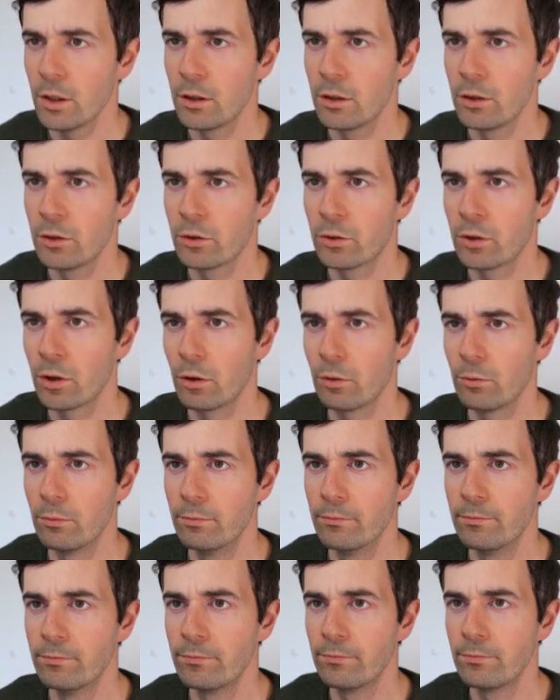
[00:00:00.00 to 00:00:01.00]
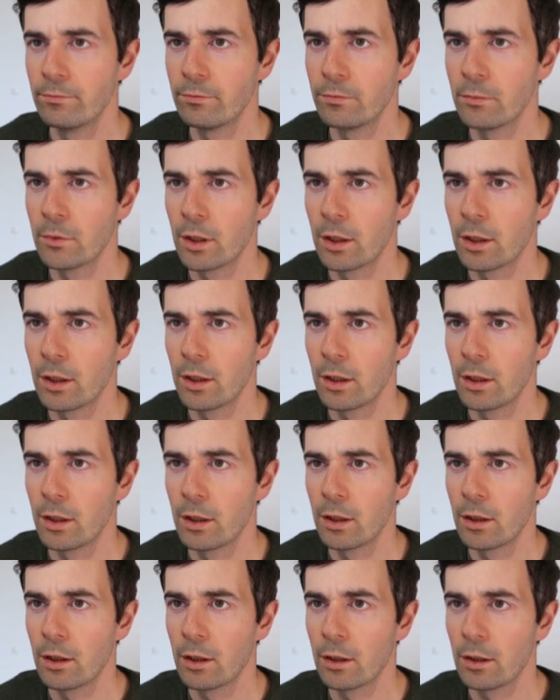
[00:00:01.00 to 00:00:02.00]
So
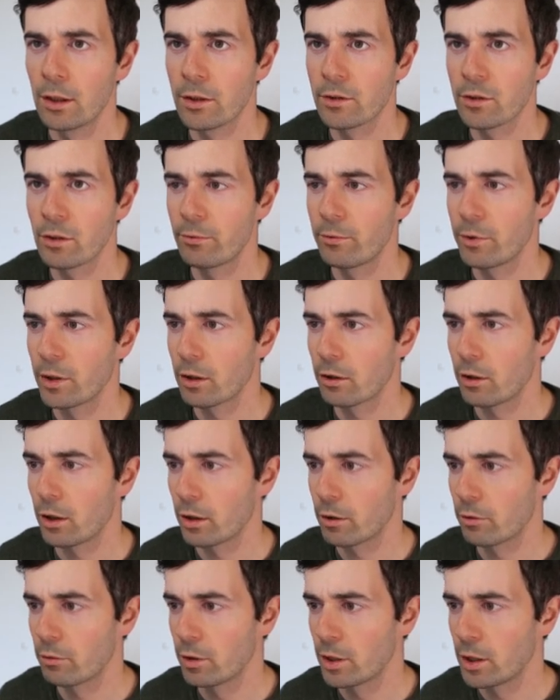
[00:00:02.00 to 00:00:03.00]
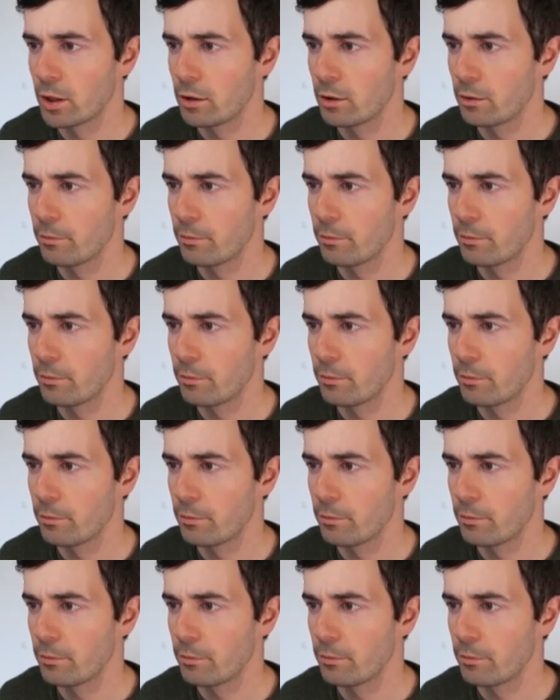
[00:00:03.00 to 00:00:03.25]
let's configure our grid,